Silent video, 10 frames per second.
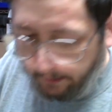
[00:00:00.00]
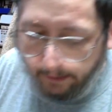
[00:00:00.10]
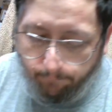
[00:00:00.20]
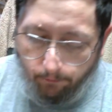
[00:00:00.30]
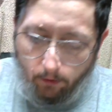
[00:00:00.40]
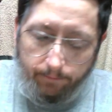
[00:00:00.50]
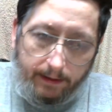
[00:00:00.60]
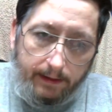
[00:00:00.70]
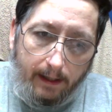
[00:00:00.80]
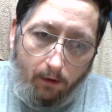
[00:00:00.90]

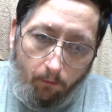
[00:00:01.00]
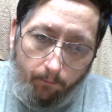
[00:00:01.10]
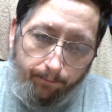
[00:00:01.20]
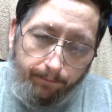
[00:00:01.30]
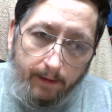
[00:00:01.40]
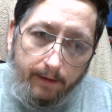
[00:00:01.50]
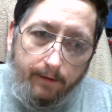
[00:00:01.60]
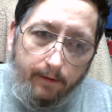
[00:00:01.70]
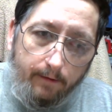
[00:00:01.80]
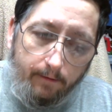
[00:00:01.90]
evolving now.
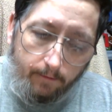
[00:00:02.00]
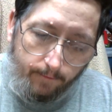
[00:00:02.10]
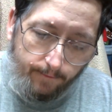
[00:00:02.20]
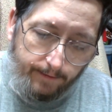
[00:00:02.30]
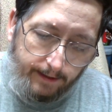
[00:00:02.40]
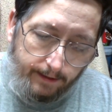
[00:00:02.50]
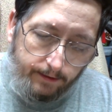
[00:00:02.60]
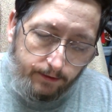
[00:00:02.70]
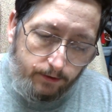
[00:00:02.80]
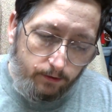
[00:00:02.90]

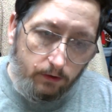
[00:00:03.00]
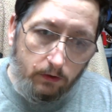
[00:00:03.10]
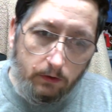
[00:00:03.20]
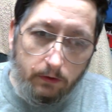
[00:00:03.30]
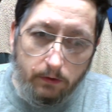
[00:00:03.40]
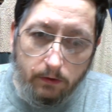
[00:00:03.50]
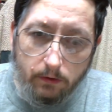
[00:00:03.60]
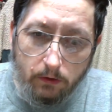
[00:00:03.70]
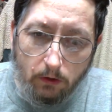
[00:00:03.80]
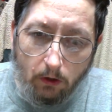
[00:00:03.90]
These
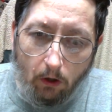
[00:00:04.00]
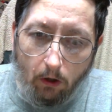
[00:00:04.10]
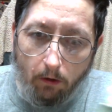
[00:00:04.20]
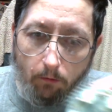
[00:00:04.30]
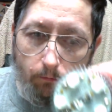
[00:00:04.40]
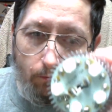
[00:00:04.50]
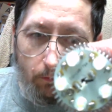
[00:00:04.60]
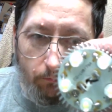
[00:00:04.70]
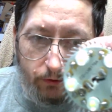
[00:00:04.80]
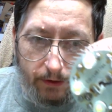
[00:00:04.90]
are
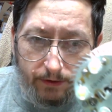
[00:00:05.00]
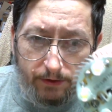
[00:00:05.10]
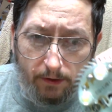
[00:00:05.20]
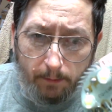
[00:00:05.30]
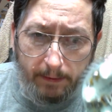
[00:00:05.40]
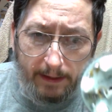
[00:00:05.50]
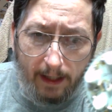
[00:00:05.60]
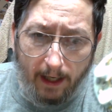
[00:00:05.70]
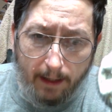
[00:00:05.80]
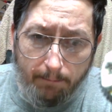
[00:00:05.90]
what was considered to be
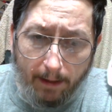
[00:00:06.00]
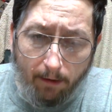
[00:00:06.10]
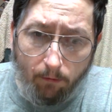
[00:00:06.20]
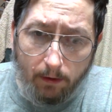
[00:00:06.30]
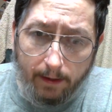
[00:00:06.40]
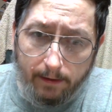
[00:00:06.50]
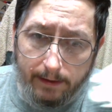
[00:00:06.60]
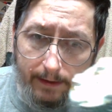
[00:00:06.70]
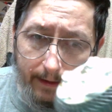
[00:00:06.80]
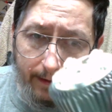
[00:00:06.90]
high-powered
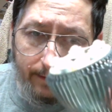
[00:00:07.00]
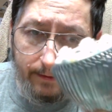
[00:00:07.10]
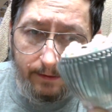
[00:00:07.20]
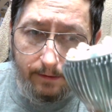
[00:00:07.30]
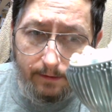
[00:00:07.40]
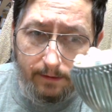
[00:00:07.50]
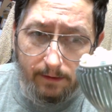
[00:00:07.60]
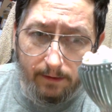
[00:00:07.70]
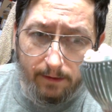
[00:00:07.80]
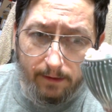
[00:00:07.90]
LEDs.
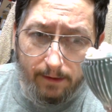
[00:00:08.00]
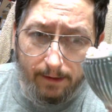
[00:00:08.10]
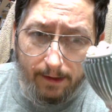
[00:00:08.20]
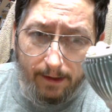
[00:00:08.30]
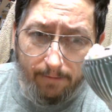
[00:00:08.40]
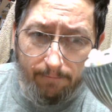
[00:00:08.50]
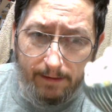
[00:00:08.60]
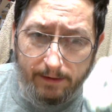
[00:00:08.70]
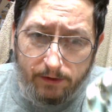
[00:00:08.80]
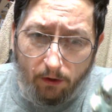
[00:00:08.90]

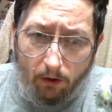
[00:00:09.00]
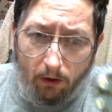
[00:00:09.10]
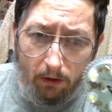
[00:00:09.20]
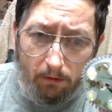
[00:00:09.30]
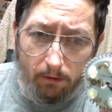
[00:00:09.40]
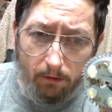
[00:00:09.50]
These are